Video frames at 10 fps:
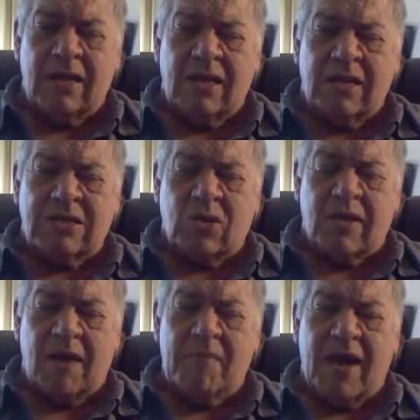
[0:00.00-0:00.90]
so that
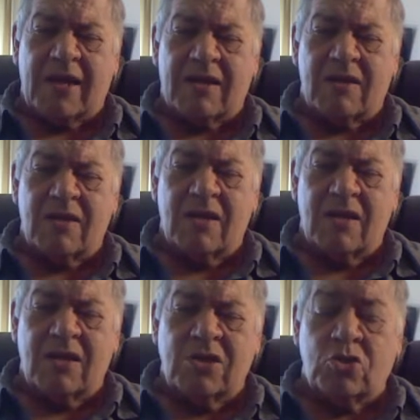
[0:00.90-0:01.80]
I'm not
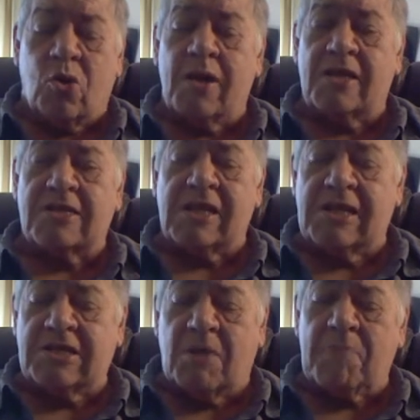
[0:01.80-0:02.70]
joyously
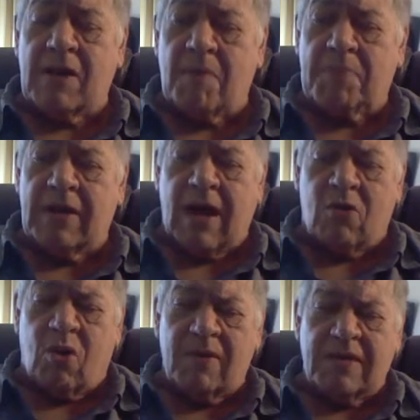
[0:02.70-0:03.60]
jumping up and down
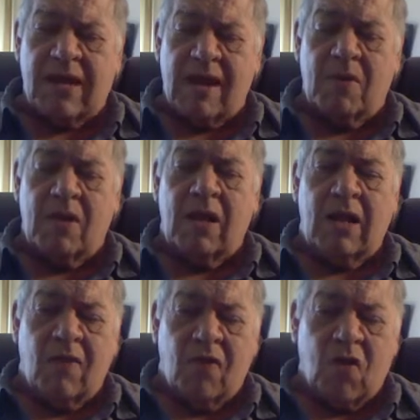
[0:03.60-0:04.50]
all the time,
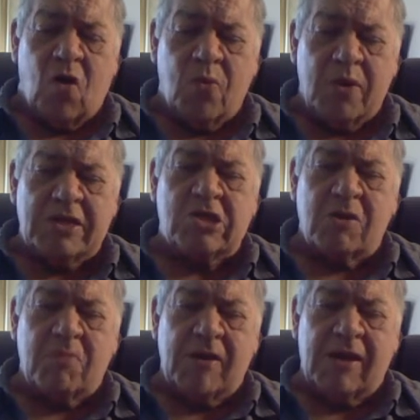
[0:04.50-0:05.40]
though we should
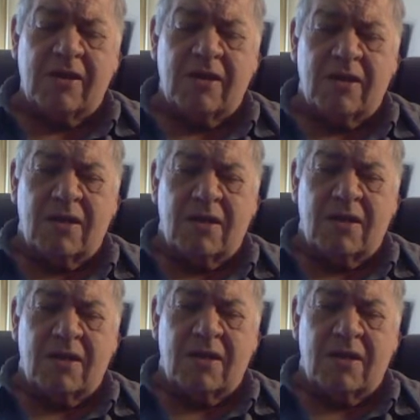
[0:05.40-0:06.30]
be.
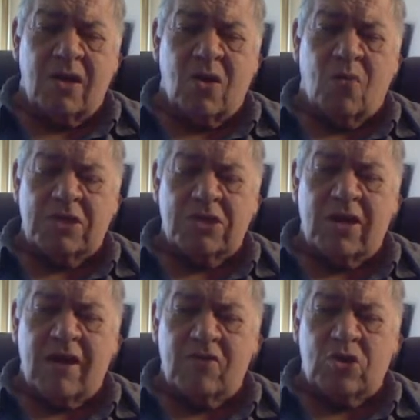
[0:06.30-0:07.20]
We should
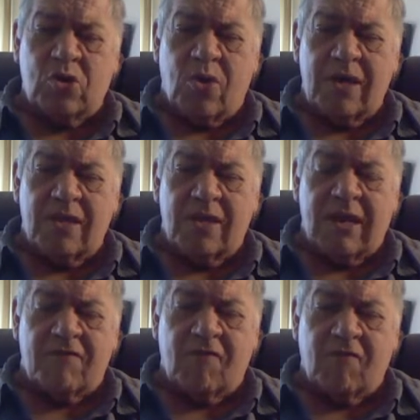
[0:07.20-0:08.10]
have joy in the
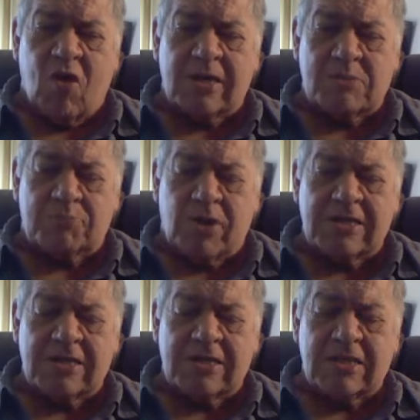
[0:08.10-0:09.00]
gift of God's
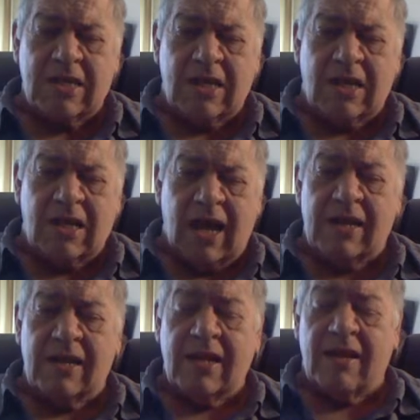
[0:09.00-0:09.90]
presence and
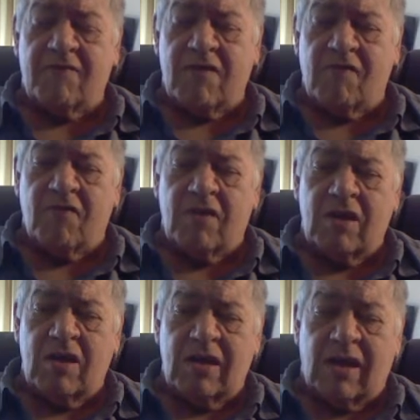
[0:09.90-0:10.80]
in the gift of
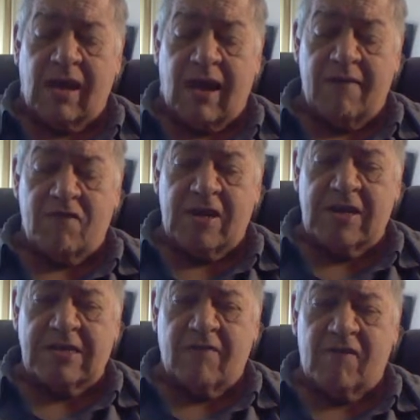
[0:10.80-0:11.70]
life that He's
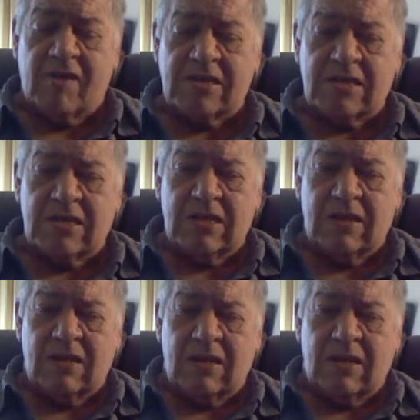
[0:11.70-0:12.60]
given us.
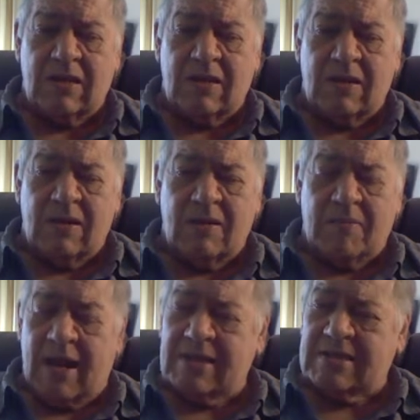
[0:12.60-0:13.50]
But
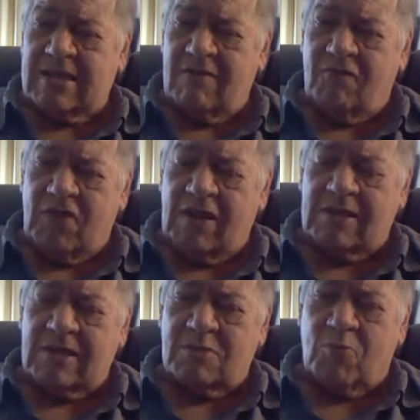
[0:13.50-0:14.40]
I just didn't feel it
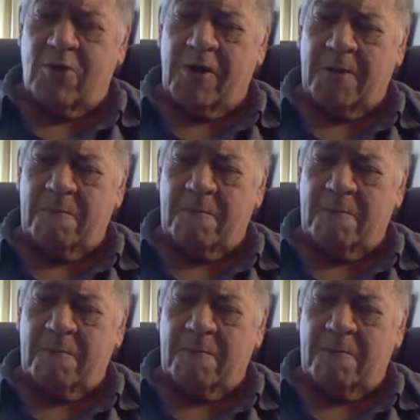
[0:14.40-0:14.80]
this morning.